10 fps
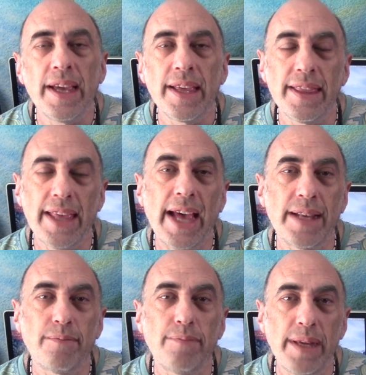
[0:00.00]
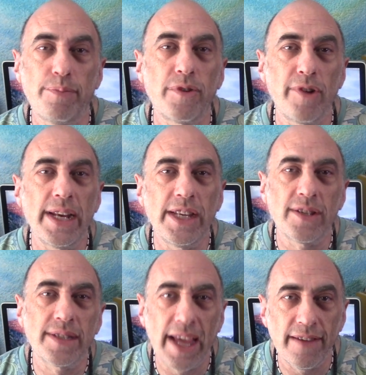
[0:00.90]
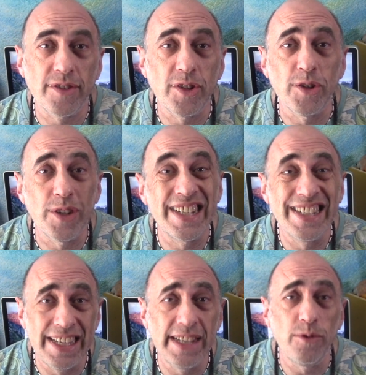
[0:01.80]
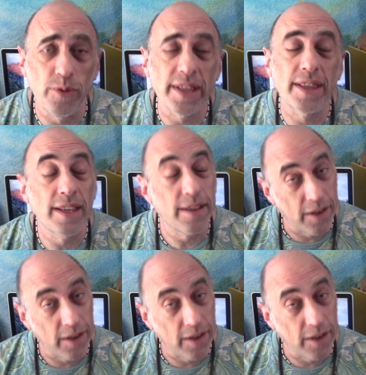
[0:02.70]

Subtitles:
that people really just have to deal with